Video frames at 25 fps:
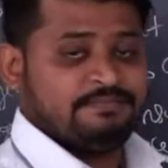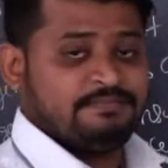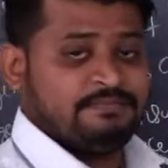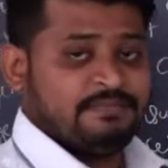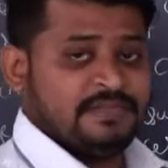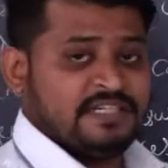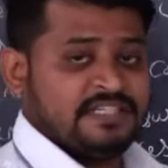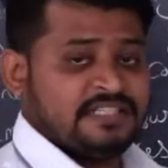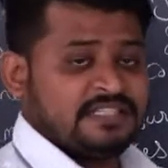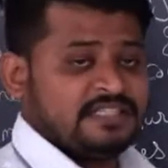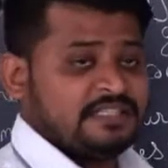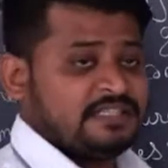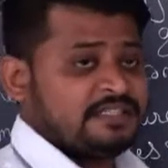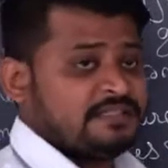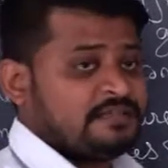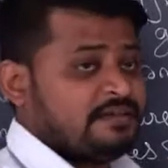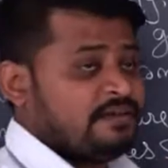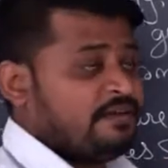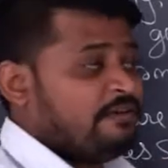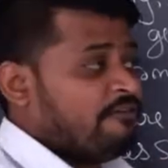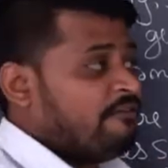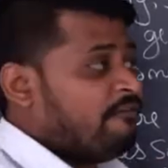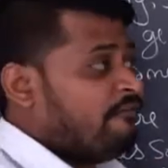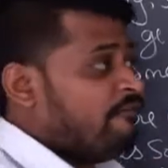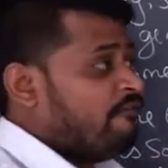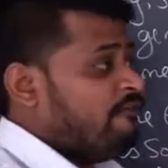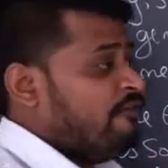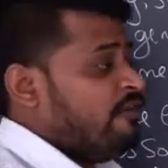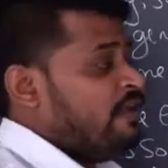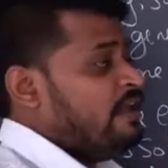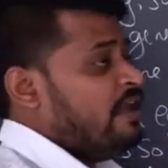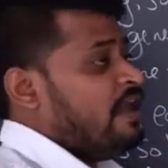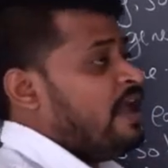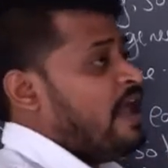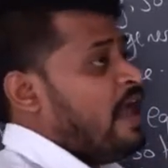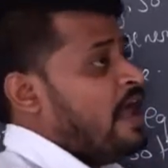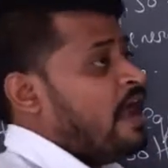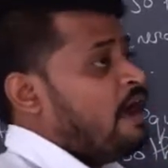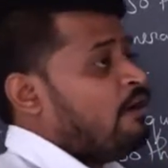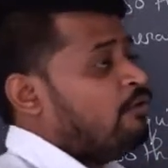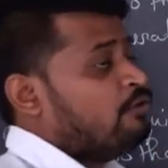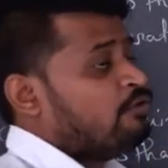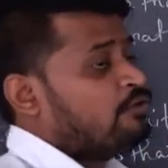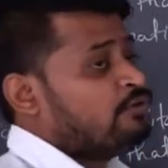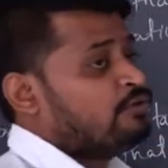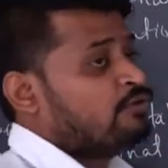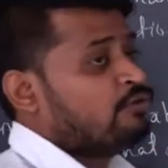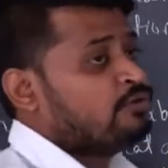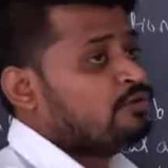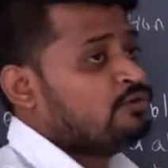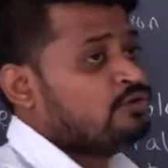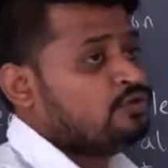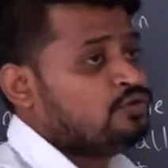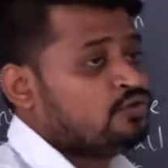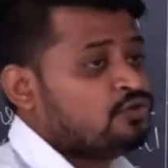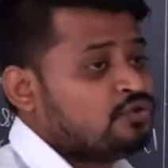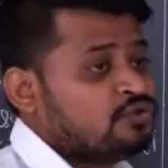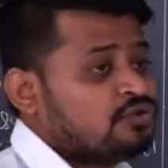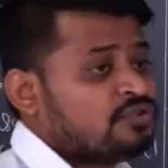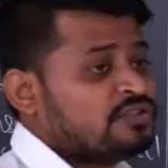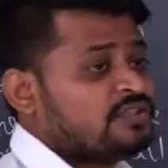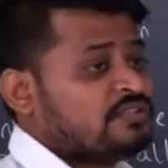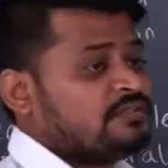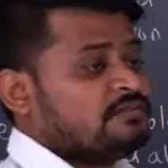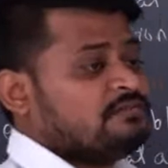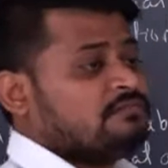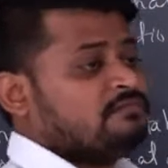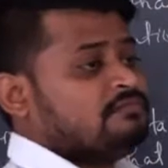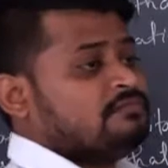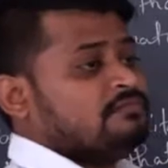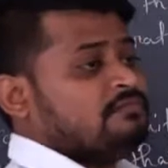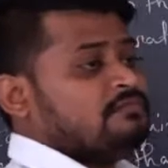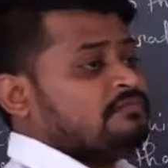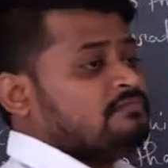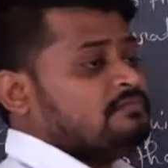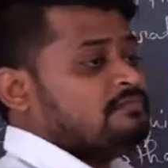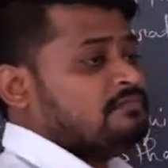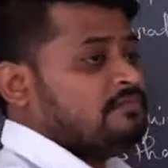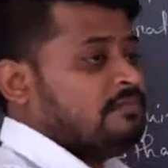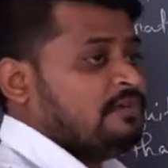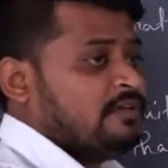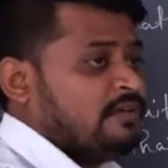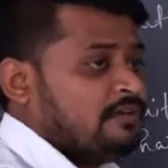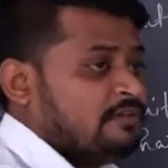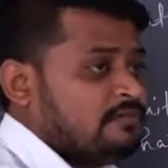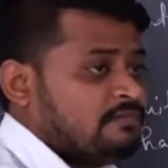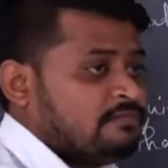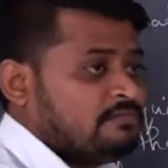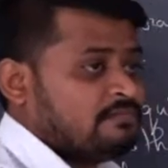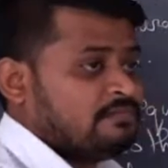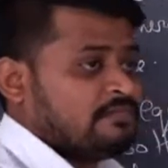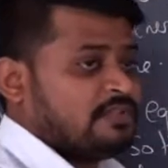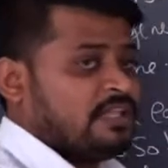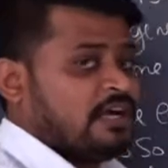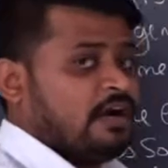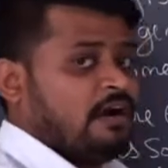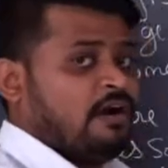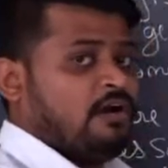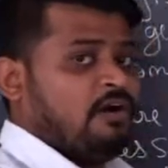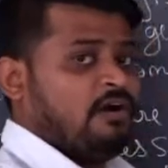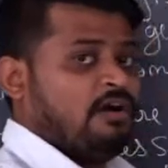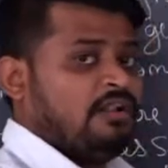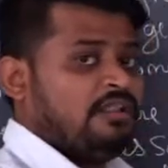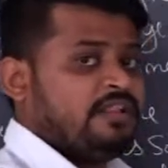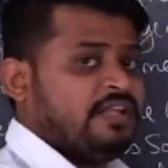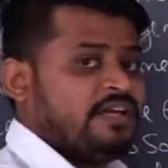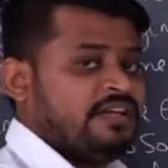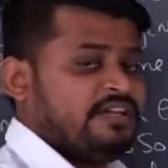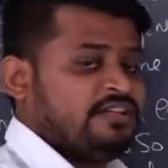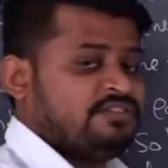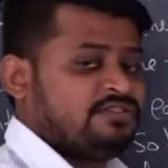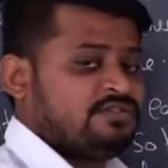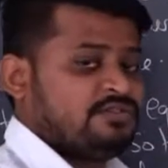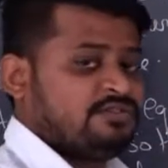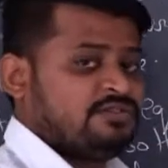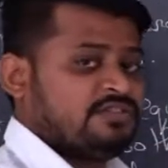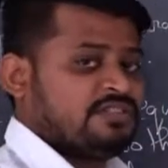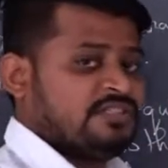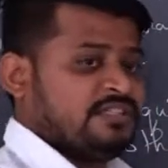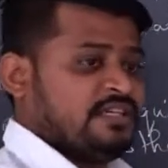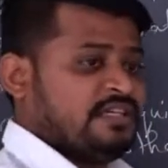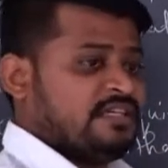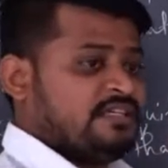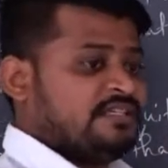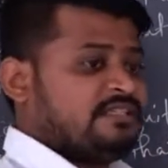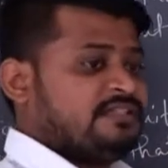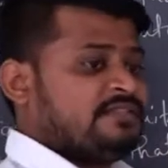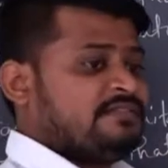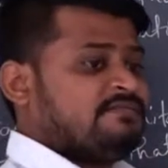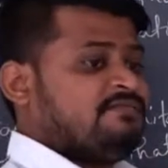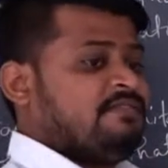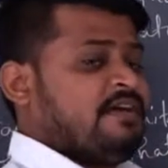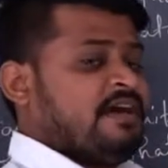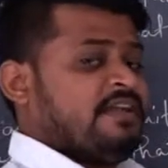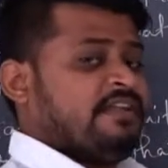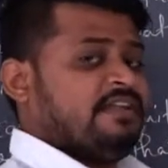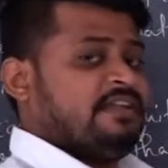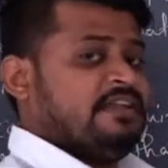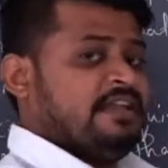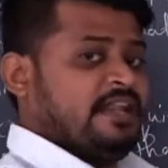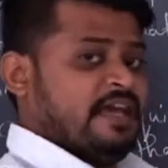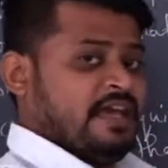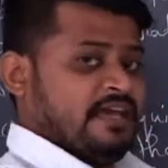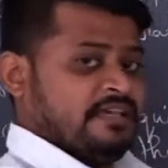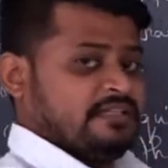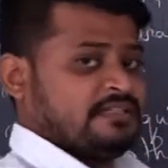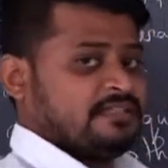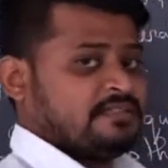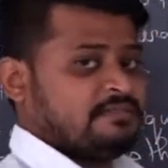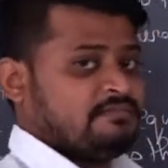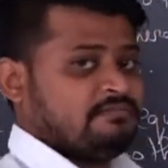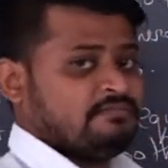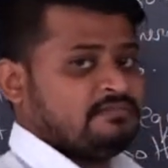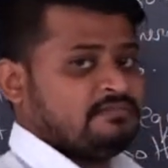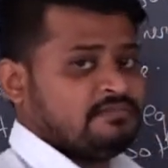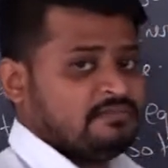Means we have to use all the resources very less.